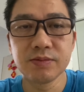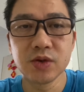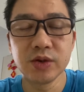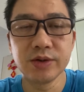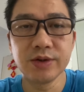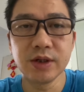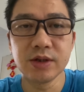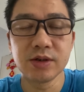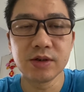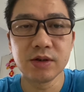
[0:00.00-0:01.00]
You can see
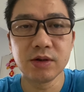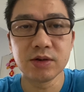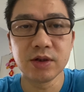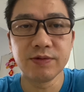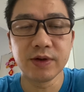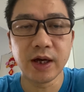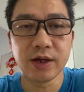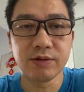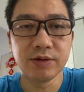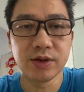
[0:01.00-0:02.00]
there's lots of different
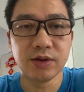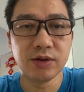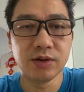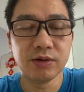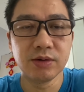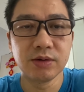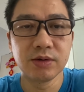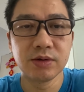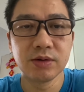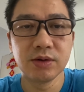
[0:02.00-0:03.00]
categories that you can
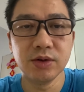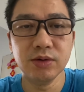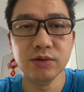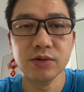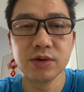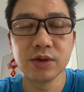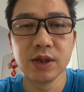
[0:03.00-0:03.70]
use.